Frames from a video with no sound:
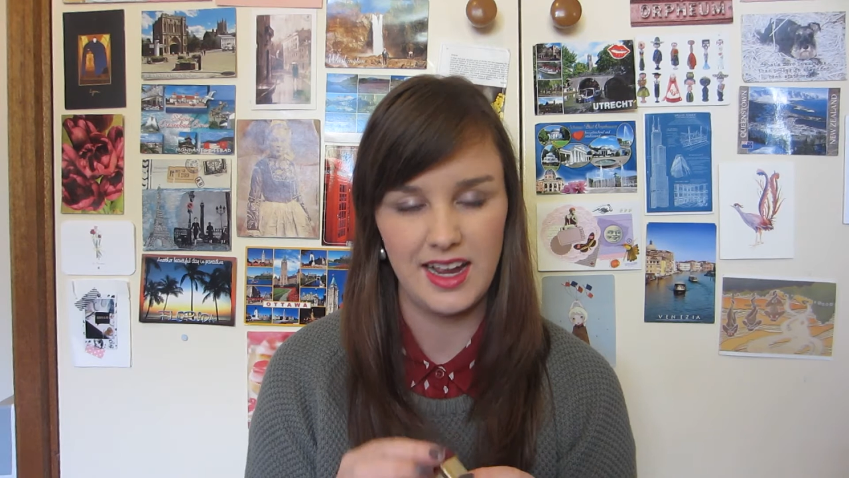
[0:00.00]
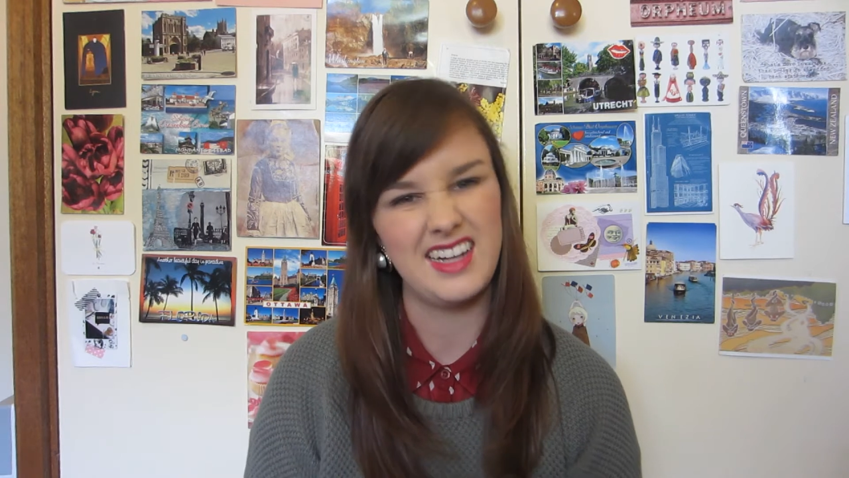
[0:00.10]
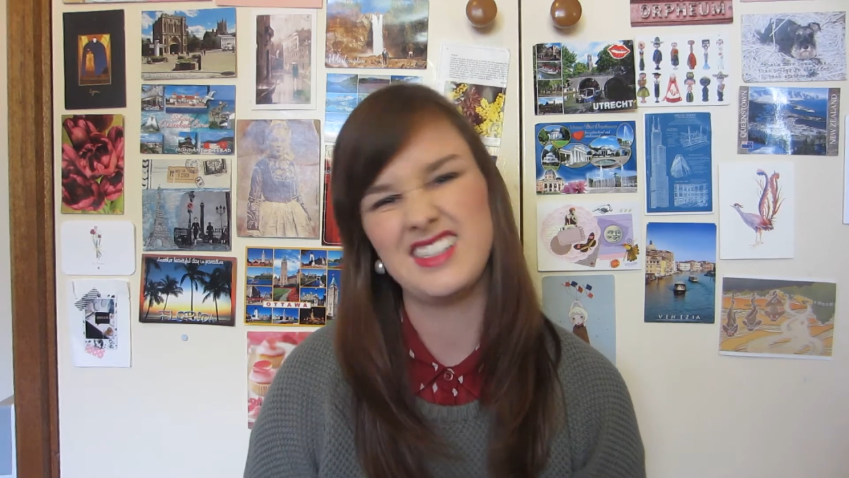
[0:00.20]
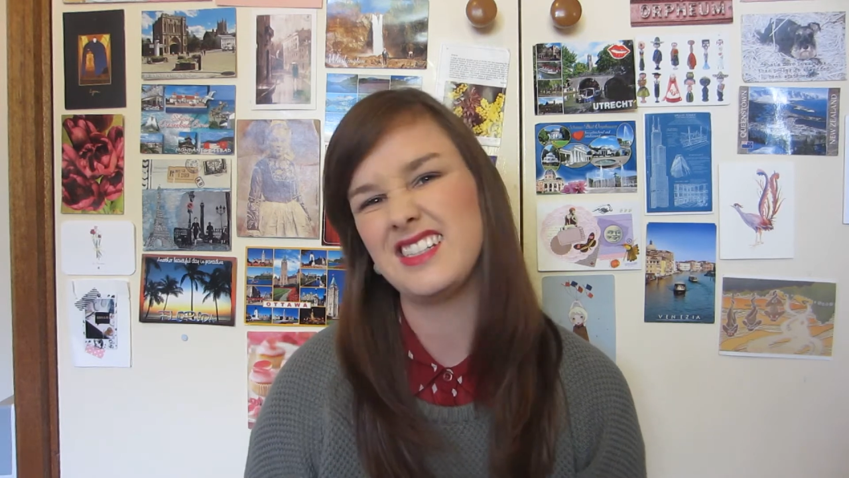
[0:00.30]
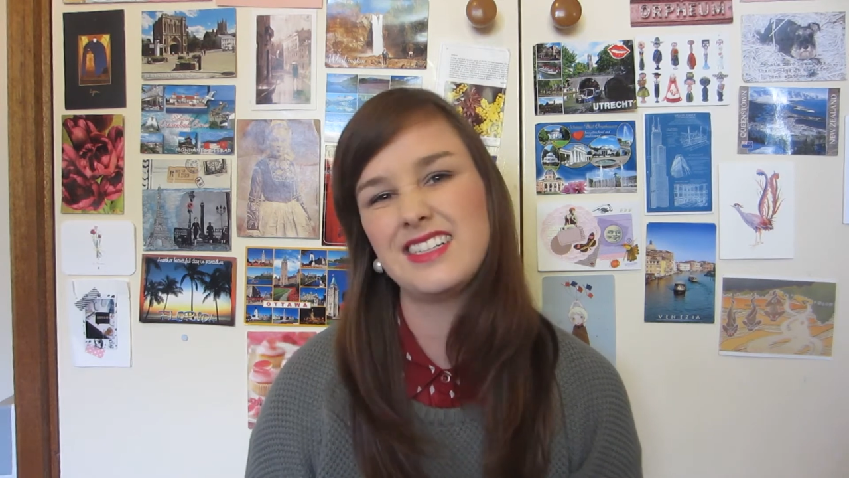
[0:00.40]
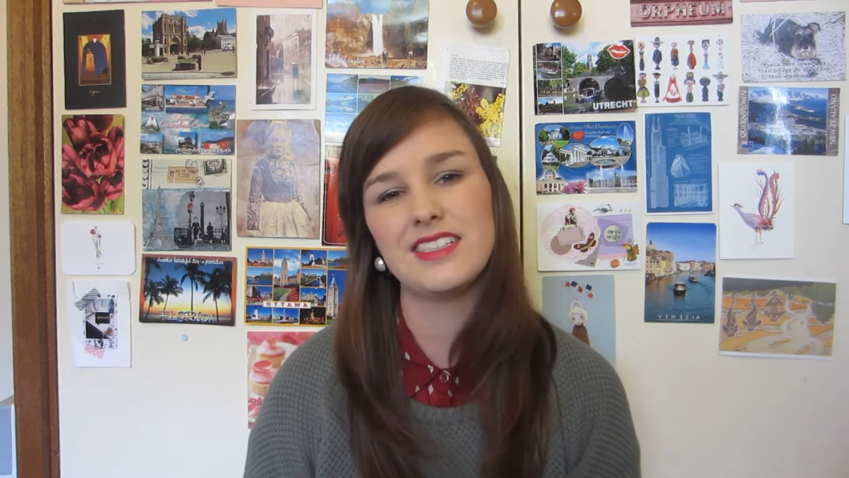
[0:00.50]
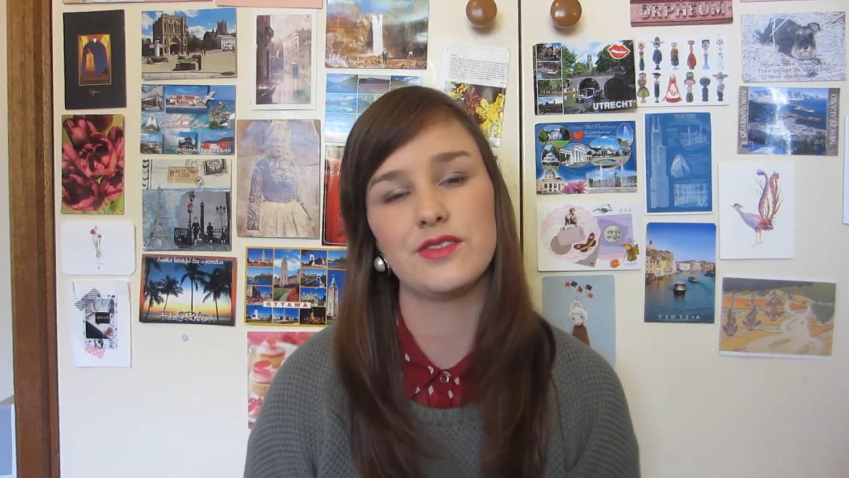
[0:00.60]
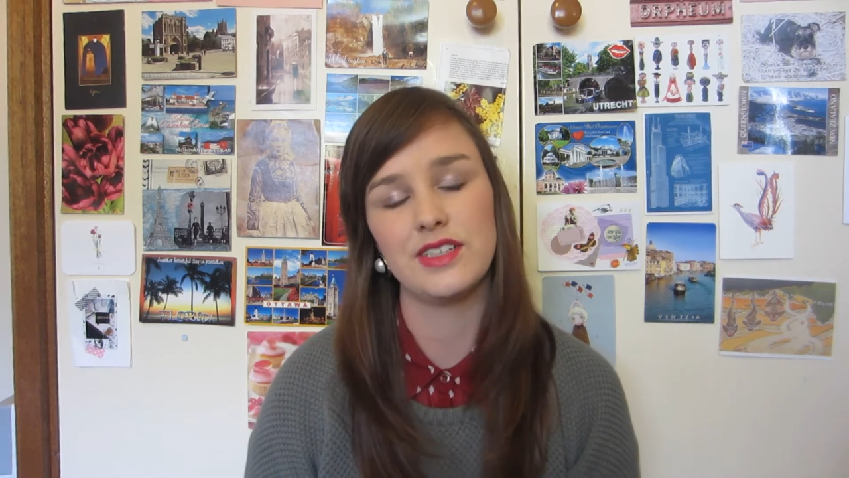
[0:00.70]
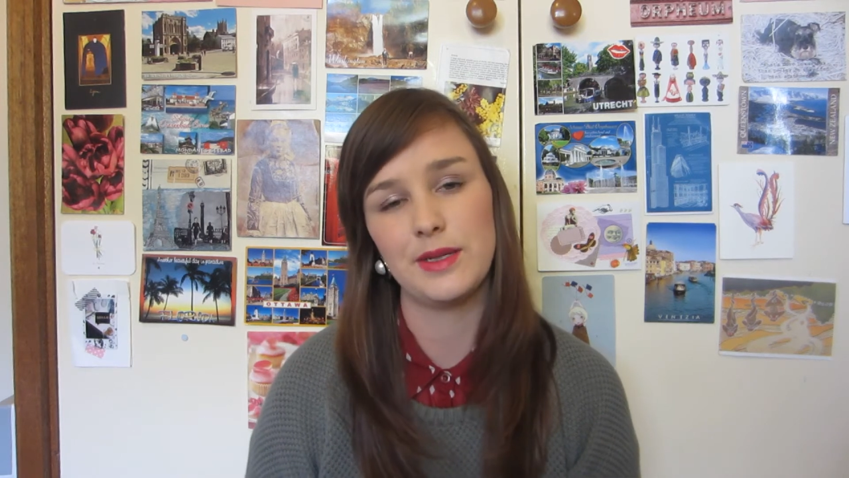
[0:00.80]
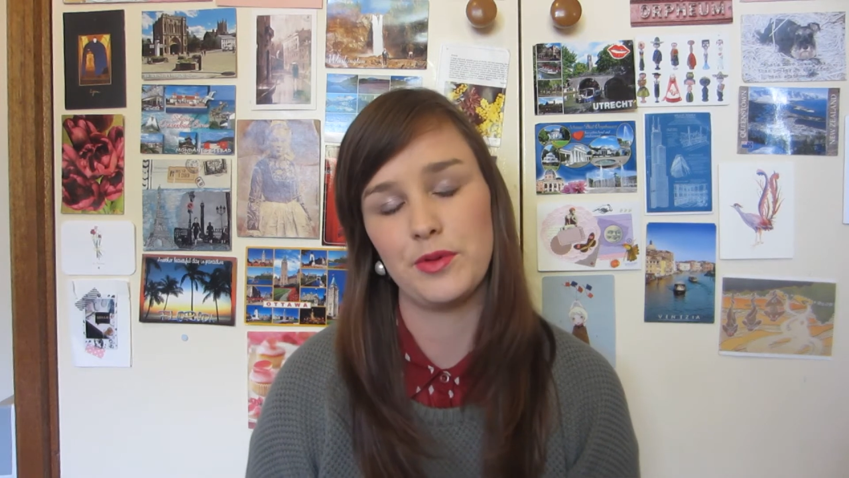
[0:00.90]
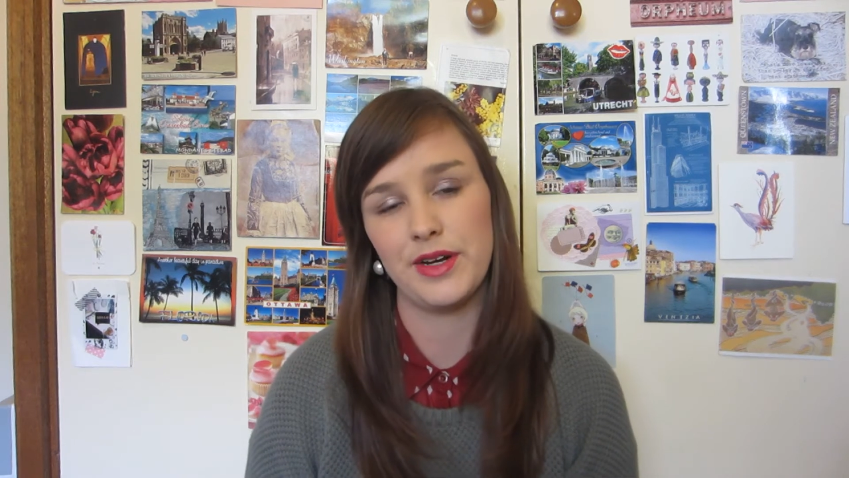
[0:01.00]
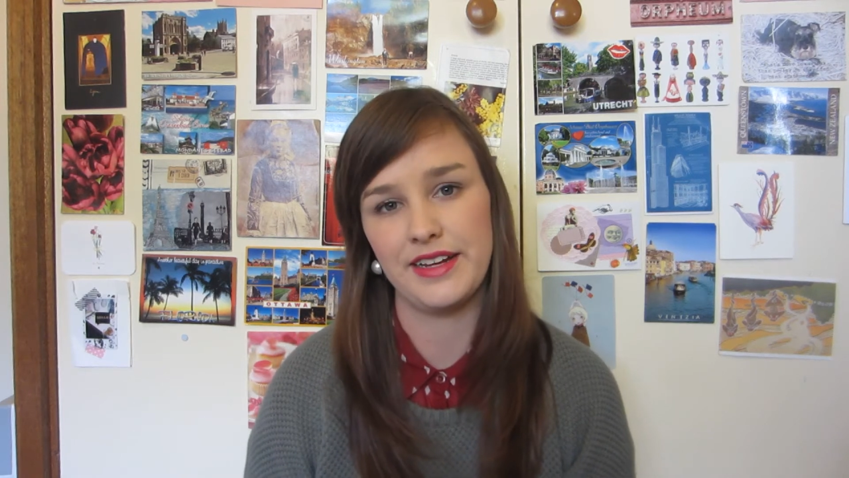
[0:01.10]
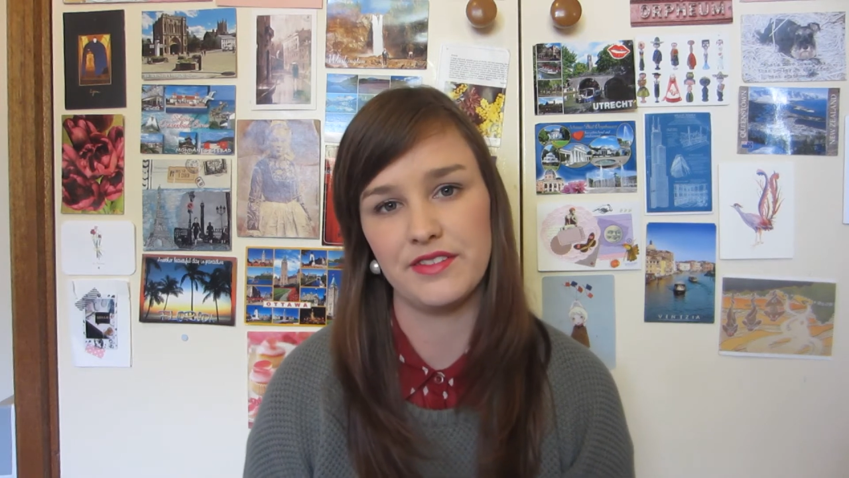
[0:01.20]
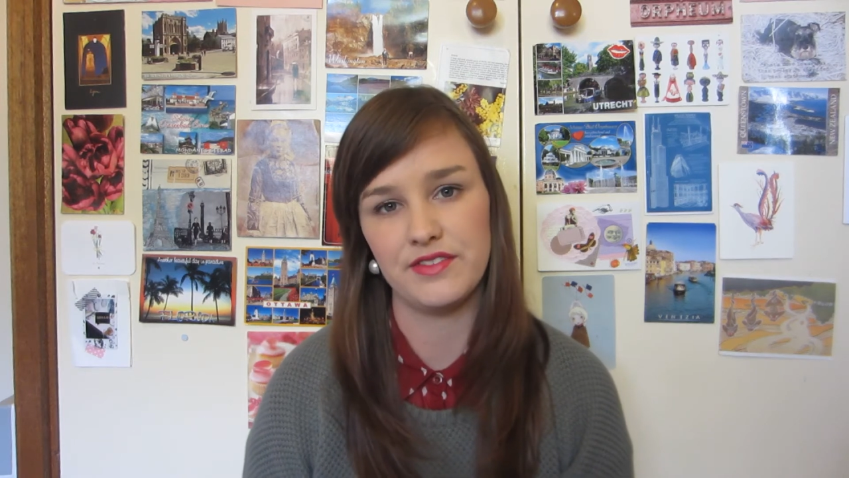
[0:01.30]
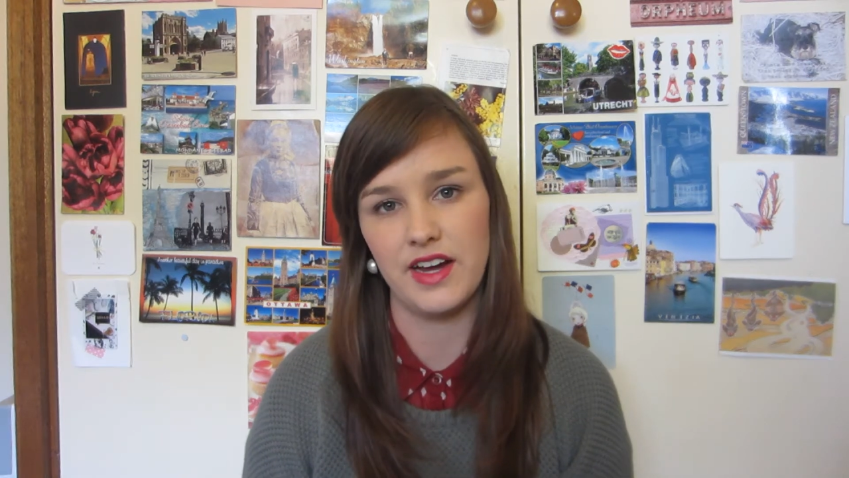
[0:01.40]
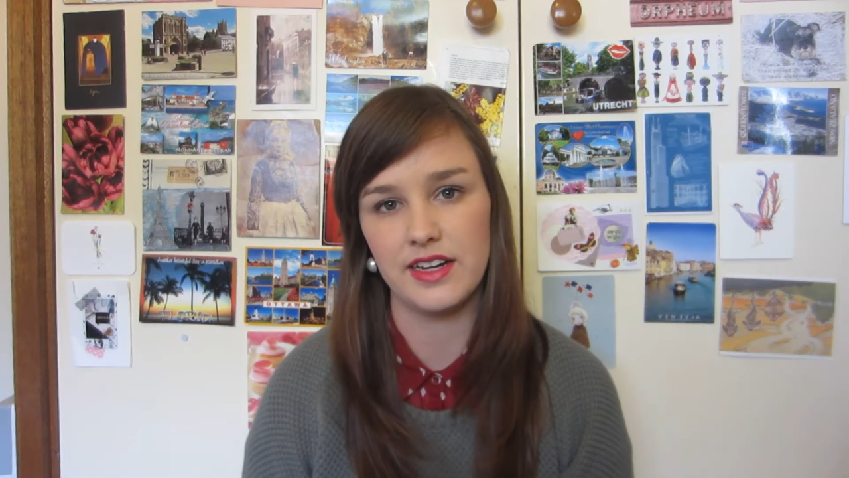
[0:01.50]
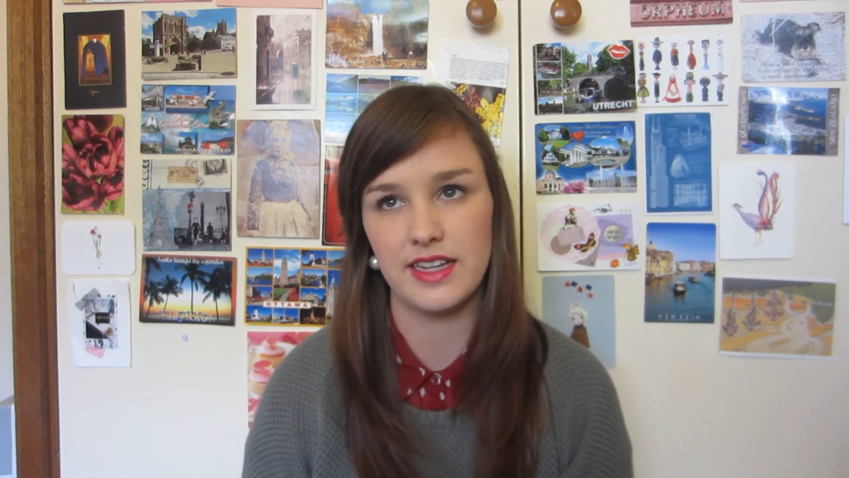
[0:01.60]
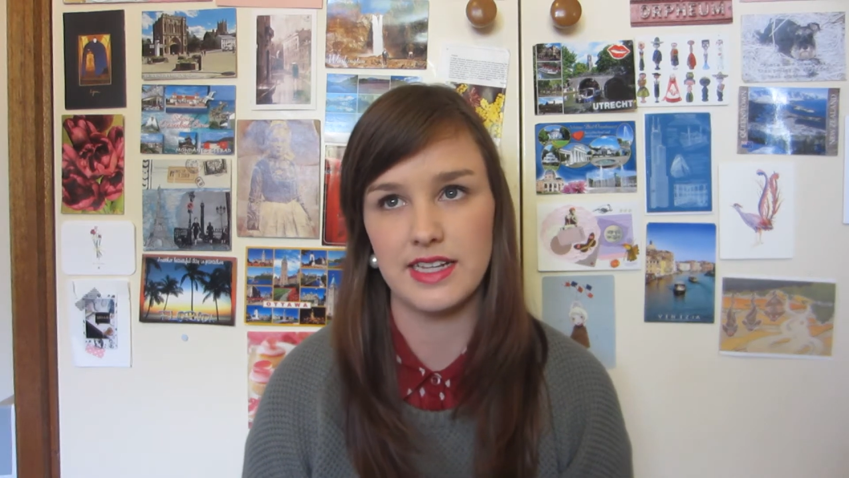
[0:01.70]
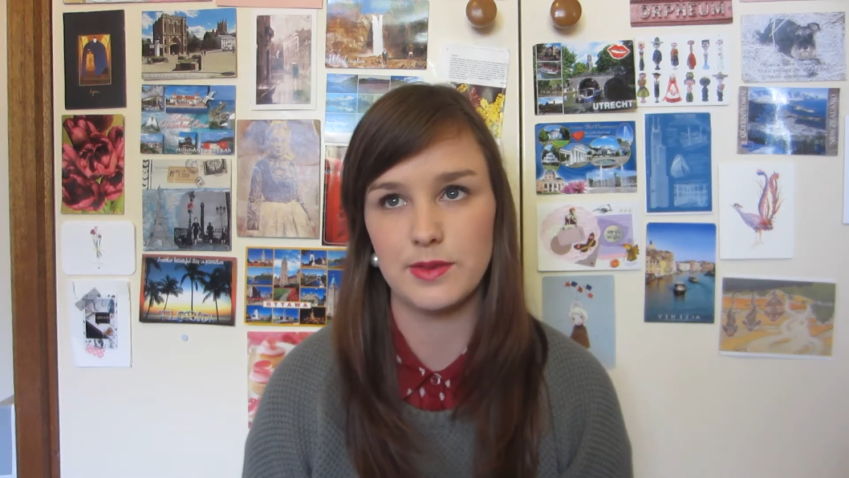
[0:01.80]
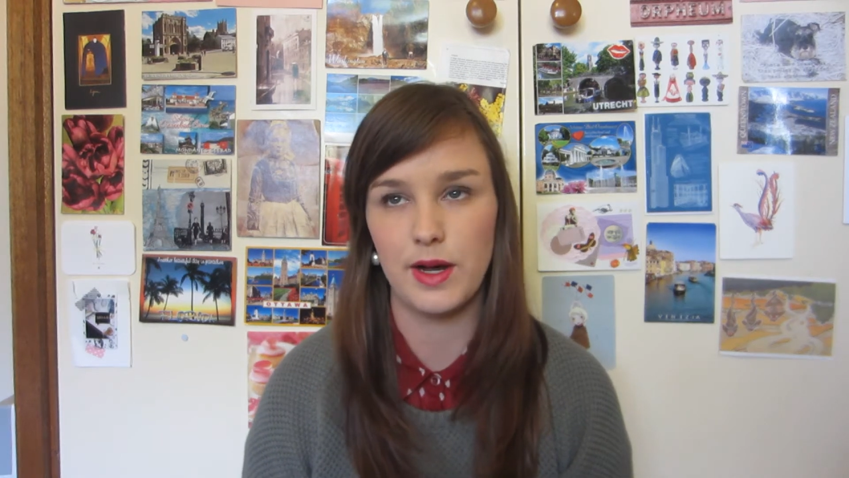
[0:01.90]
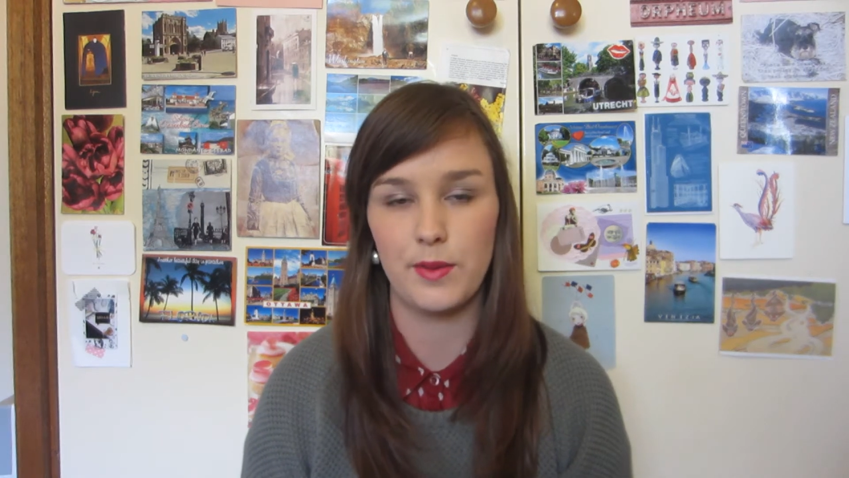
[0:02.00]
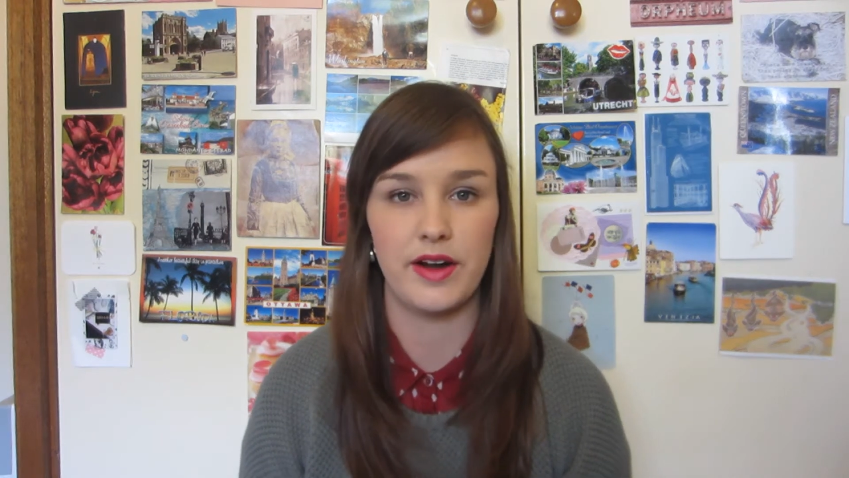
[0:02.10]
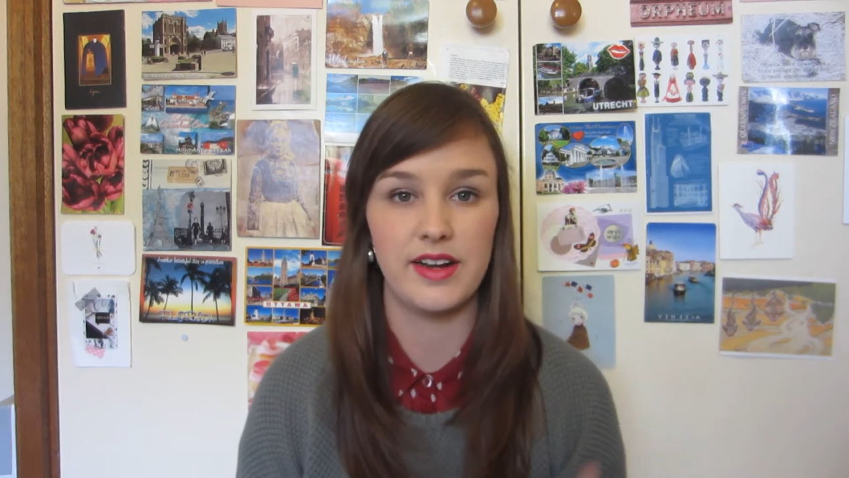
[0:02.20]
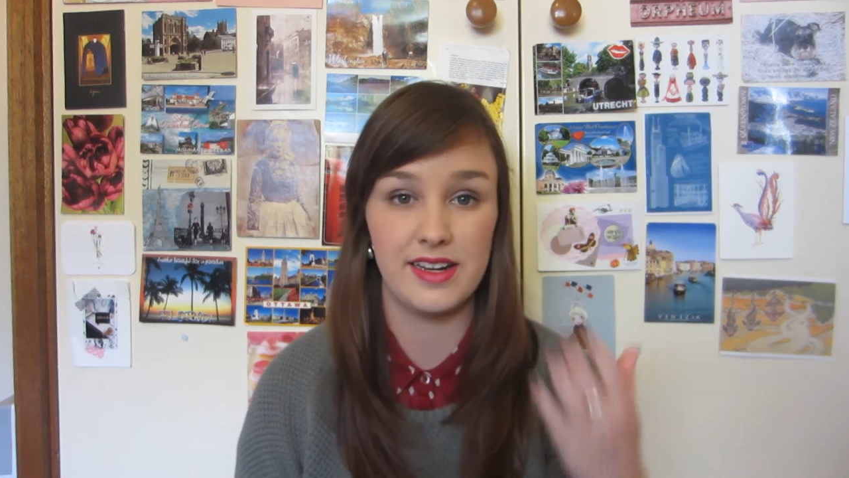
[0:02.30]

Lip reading: I just think it's really pretty and fun, and that's why I wear it.